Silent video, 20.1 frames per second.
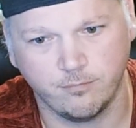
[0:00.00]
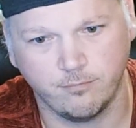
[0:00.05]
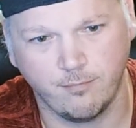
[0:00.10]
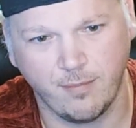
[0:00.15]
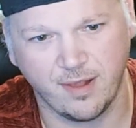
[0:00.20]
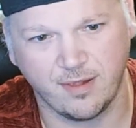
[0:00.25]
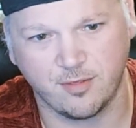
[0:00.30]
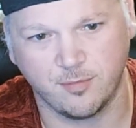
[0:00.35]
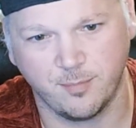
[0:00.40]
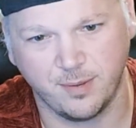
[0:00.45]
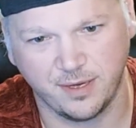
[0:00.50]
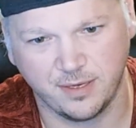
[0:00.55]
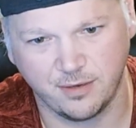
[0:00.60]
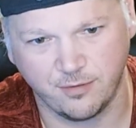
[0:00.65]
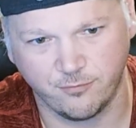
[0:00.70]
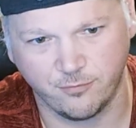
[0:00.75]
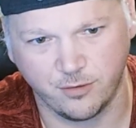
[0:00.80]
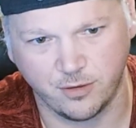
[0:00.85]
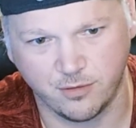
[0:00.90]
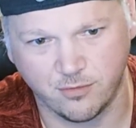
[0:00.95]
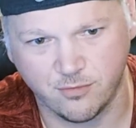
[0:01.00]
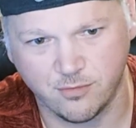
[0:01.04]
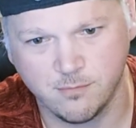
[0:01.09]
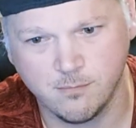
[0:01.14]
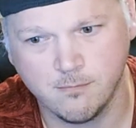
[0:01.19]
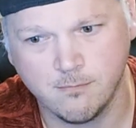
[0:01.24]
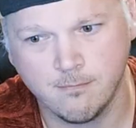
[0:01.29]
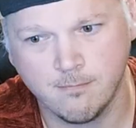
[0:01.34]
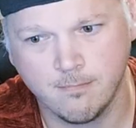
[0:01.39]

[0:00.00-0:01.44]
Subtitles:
makes a big difference.